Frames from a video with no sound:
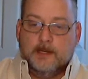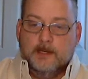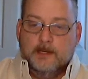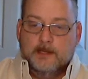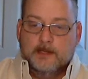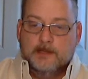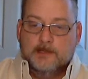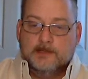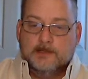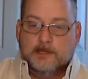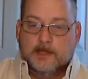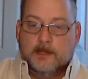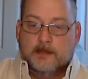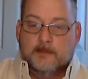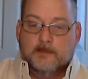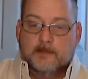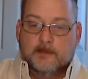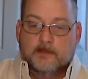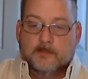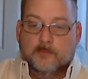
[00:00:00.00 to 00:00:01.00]
is
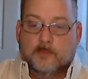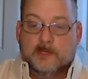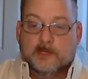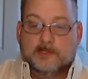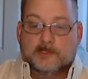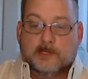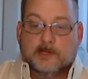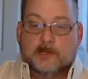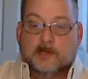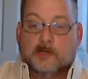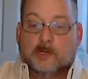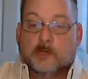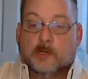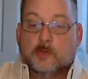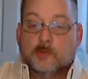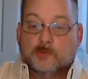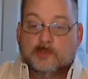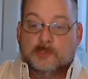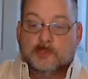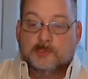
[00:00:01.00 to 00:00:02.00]
the ones that are
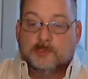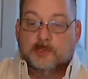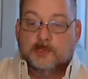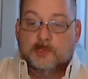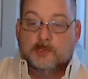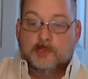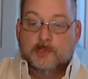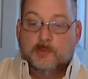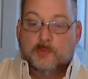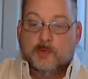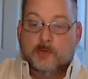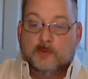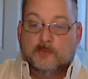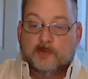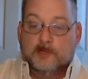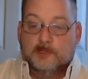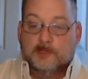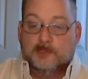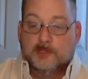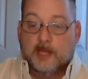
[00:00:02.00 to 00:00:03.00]
closest to you will
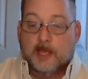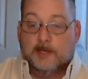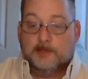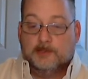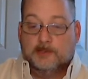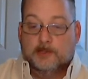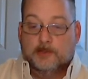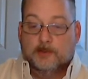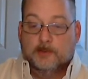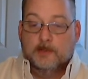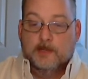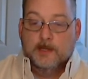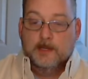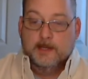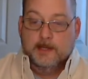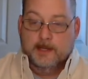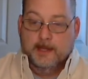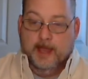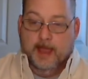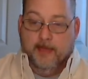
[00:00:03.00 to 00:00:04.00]
reject you.
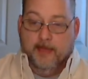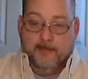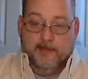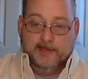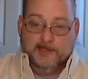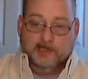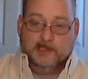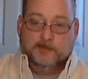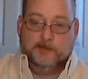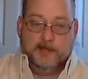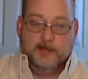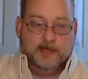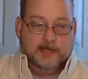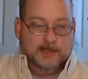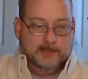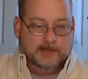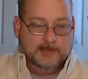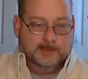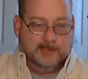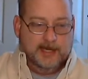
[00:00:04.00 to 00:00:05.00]
And this is
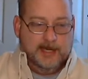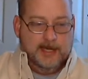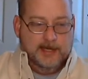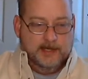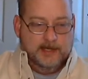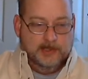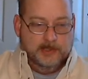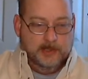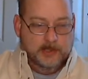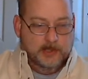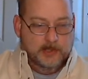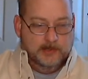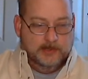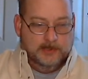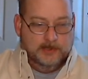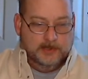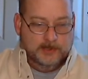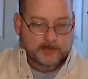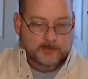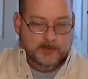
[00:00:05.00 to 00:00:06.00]
because Satan
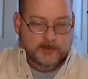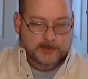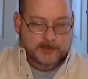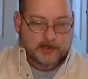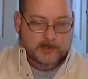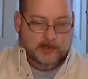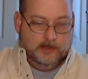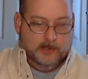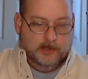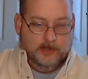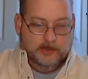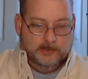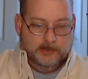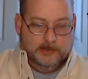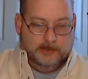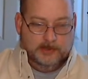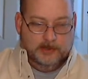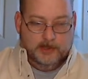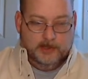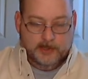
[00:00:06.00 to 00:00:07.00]
uses the ones that are
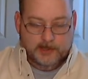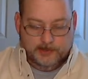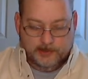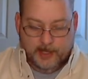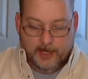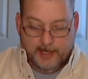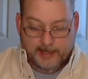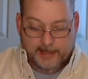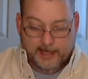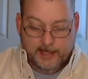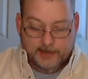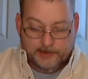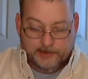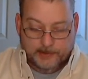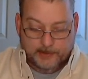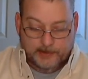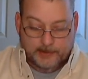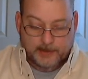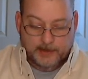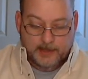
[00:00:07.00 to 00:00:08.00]
closest to you to try to get
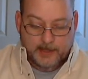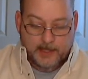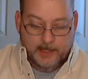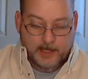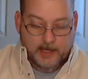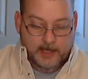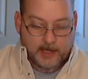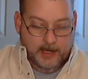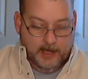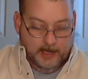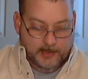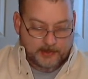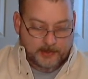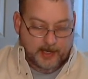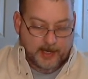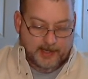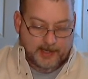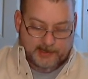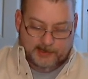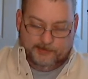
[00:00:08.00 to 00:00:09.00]
to you and
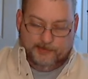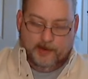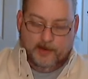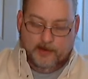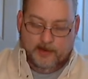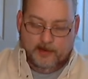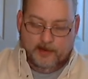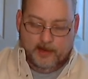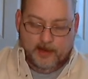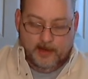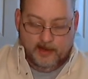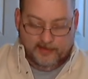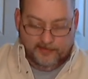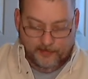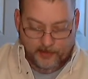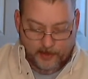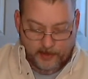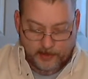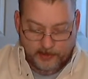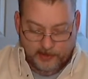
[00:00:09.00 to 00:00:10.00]
try to
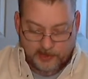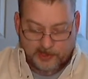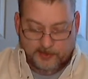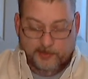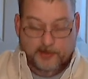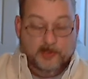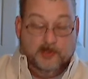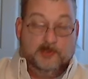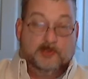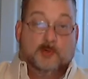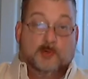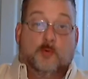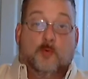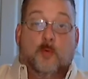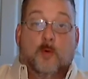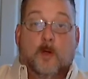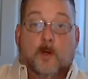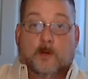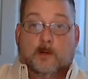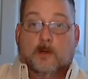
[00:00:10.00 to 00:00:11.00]
throw your spiritual
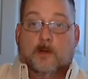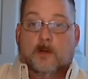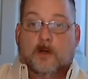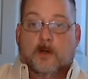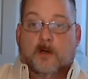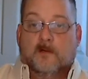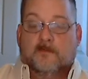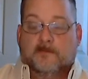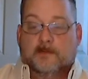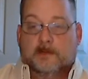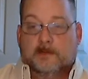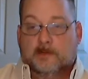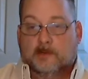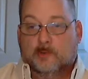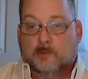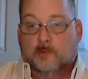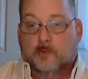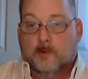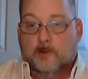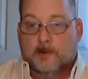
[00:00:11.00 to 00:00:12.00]
walk off in the
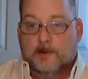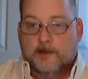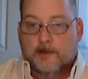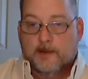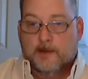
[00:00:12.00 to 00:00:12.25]
Lord.